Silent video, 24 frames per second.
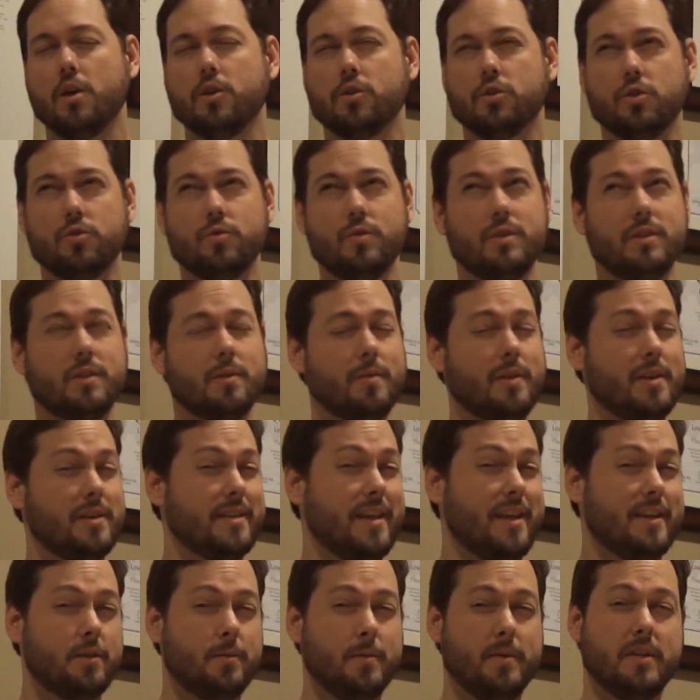Surgery sometimes
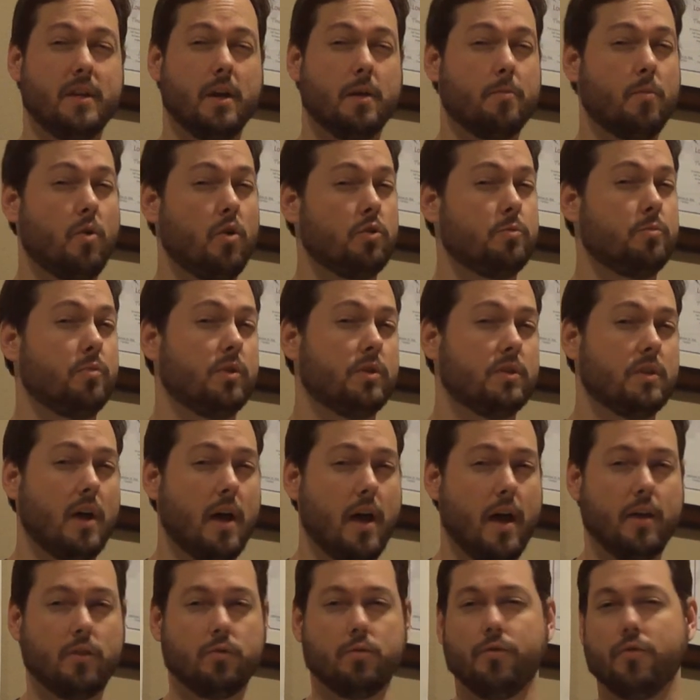has to be done multiple
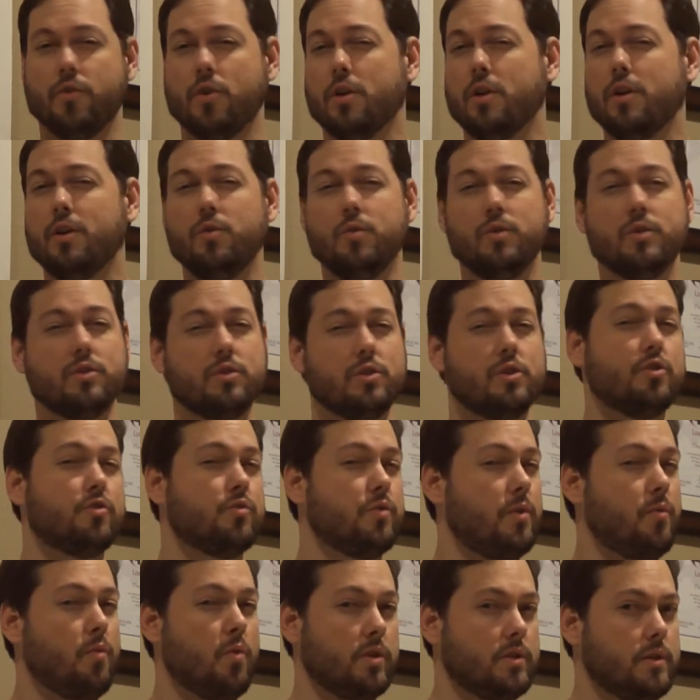times. If you're going to do a
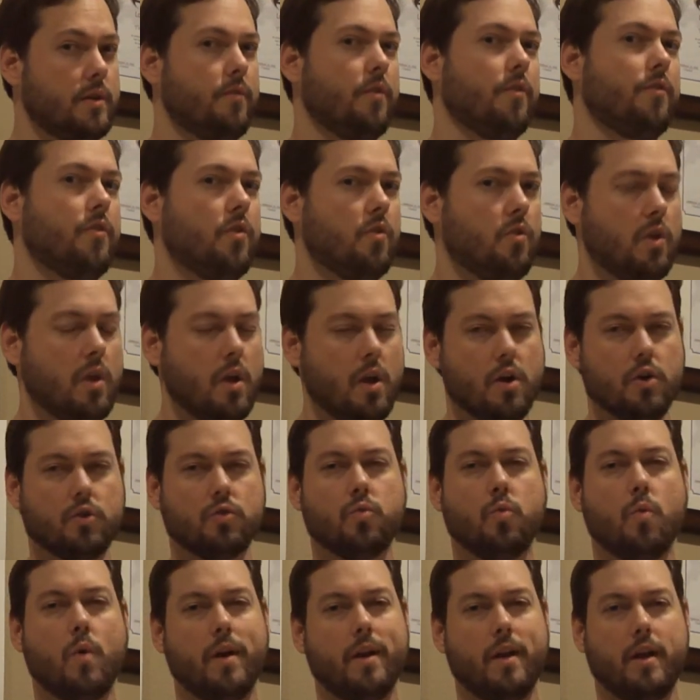surgery once every few
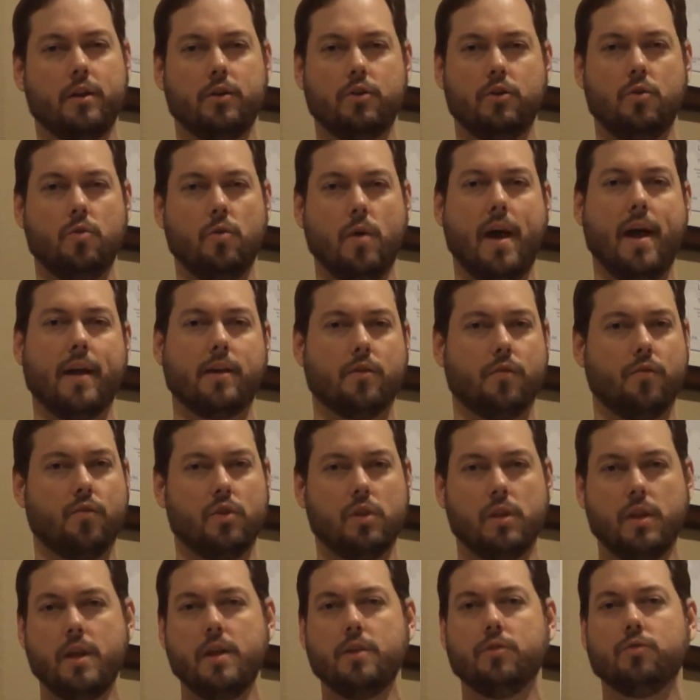years, why not do active
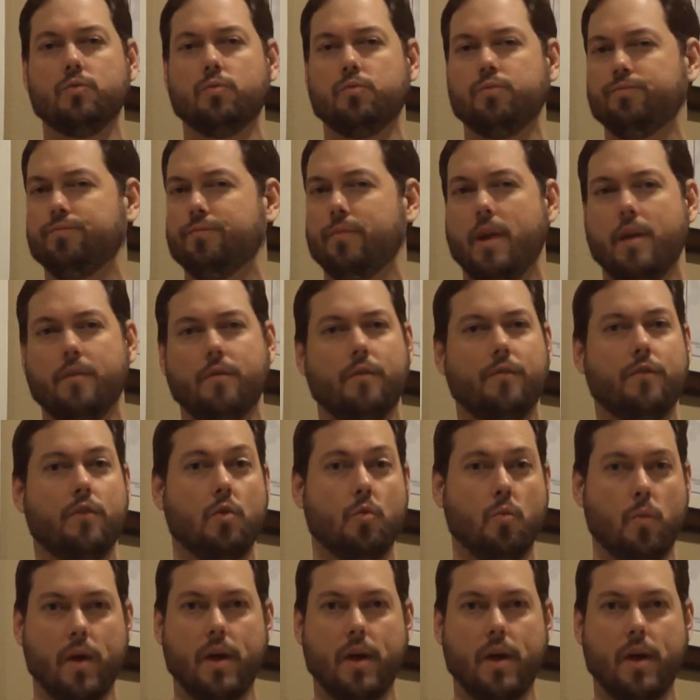release every few